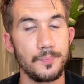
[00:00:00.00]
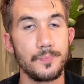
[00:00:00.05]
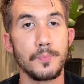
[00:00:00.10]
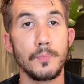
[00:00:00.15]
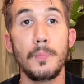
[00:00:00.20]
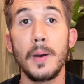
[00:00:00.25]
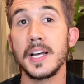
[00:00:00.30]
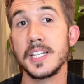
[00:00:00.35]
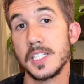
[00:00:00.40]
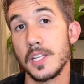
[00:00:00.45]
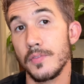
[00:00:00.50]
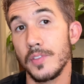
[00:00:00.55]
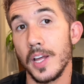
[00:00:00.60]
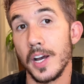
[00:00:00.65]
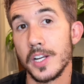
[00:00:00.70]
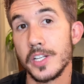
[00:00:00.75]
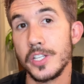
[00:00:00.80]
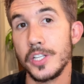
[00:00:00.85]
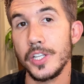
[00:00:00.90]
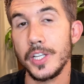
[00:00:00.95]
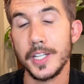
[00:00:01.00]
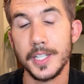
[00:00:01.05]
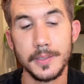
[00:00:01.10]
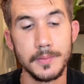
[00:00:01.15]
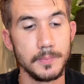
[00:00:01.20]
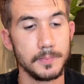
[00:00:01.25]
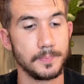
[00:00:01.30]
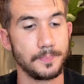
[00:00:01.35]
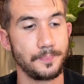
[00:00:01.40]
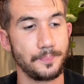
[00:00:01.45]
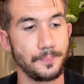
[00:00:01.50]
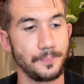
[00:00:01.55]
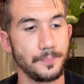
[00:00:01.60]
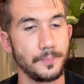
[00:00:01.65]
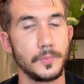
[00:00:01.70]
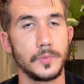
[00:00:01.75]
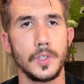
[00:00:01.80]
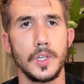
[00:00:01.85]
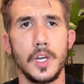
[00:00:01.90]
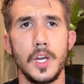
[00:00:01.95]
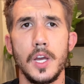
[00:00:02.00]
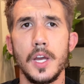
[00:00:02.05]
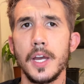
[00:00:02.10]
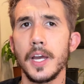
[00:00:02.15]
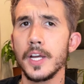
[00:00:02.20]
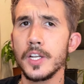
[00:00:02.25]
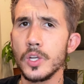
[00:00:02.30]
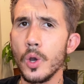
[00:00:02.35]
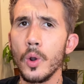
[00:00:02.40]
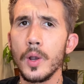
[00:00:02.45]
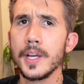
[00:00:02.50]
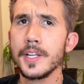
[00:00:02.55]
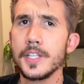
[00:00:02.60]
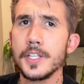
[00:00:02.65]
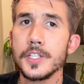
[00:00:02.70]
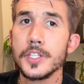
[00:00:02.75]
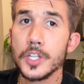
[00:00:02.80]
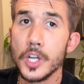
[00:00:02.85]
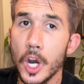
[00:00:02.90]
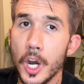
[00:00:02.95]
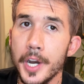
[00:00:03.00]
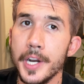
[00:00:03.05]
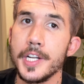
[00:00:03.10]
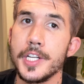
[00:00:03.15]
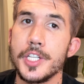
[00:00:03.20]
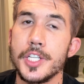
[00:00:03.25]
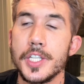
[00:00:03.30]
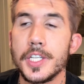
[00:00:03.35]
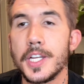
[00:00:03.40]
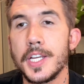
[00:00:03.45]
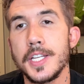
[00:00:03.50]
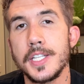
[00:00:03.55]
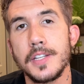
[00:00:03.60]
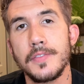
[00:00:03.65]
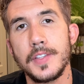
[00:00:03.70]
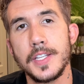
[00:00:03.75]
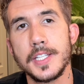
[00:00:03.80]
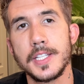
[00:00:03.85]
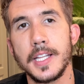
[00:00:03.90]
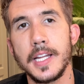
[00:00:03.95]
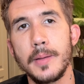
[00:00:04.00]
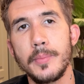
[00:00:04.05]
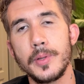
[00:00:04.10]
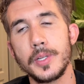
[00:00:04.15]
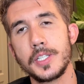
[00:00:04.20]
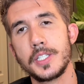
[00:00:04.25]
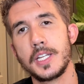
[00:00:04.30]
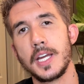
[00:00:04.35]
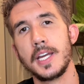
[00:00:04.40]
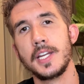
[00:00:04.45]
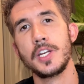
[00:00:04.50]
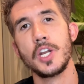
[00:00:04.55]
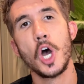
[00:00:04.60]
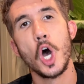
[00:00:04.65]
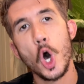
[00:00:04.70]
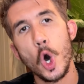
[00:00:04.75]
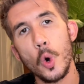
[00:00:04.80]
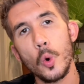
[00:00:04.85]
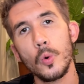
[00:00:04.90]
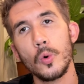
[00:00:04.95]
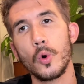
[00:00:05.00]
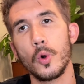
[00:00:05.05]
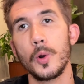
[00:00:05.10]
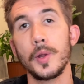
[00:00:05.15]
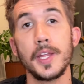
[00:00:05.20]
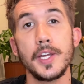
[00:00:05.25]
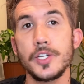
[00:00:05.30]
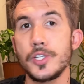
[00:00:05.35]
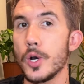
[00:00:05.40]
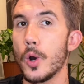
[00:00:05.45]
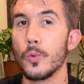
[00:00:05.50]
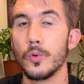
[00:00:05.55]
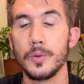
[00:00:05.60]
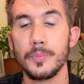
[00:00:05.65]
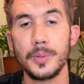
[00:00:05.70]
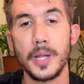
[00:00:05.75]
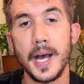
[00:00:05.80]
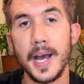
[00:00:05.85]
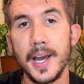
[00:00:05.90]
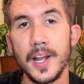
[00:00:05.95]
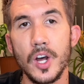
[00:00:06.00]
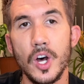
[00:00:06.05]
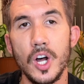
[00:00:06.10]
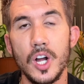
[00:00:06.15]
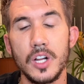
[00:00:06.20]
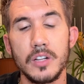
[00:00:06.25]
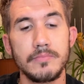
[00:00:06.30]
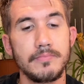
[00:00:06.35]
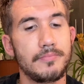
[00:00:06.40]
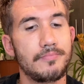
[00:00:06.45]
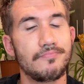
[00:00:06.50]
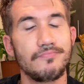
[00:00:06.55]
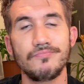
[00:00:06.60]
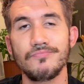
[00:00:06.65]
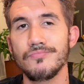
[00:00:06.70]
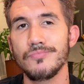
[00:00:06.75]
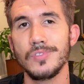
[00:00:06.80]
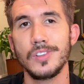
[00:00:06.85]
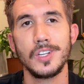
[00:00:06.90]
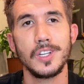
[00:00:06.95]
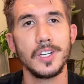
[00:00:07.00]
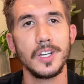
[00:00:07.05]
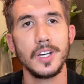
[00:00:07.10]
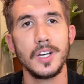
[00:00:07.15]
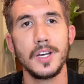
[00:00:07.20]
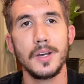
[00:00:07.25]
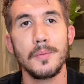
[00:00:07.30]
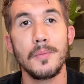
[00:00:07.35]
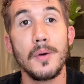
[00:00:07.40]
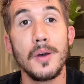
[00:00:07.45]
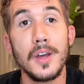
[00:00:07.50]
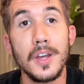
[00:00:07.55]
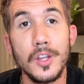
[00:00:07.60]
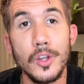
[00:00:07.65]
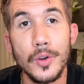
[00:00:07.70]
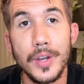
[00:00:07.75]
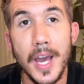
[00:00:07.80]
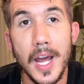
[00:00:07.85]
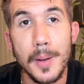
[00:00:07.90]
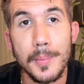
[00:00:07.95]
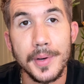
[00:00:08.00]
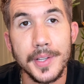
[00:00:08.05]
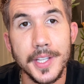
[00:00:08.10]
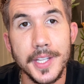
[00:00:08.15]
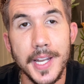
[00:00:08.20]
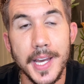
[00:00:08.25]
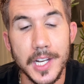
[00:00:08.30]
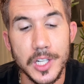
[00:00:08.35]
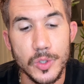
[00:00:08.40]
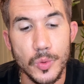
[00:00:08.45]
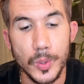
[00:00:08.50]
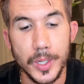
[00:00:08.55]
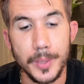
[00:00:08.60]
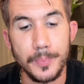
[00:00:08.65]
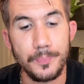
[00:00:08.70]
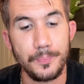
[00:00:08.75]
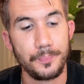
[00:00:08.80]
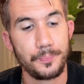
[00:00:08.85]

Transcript: Best of luck to you. And don't get discouraged, because if these labels say no or they don't reply at all, you'll get them on the next one.